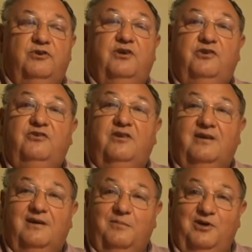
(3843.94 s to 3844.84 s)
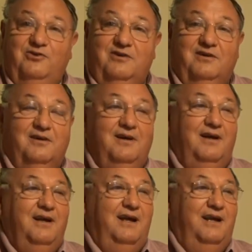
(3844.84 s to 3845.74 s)
assistant commissioner
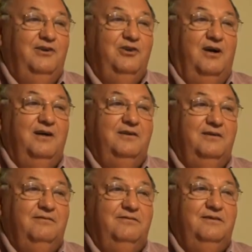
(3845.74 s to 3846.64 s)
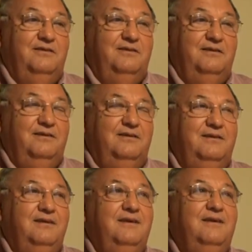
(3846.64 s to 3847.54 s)
in charge of
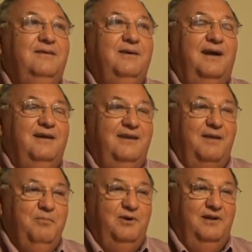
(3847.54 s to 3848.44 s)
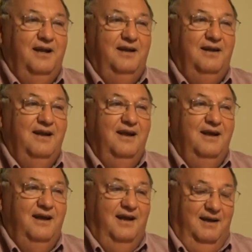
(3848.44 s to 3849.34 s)
how did they put that
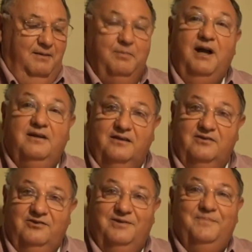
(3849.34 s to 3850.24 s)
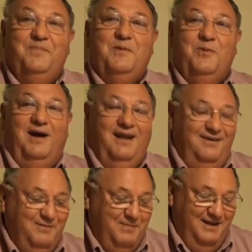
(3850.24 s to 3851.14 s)
uh, abundance
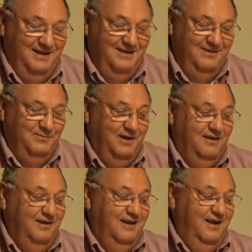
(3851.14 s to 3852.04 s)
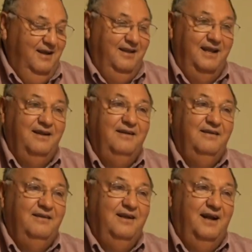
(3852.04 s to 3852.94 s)
wildlife abundance. Well, then
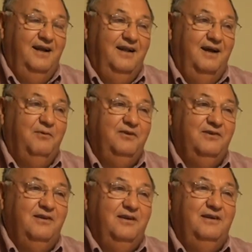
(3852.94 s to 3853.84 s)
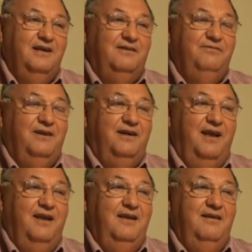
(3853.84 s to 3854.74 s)
uh, that wasn't good enough, and
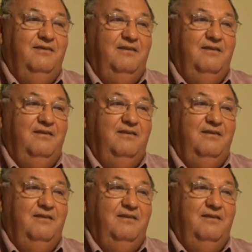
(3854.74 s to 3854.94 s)
they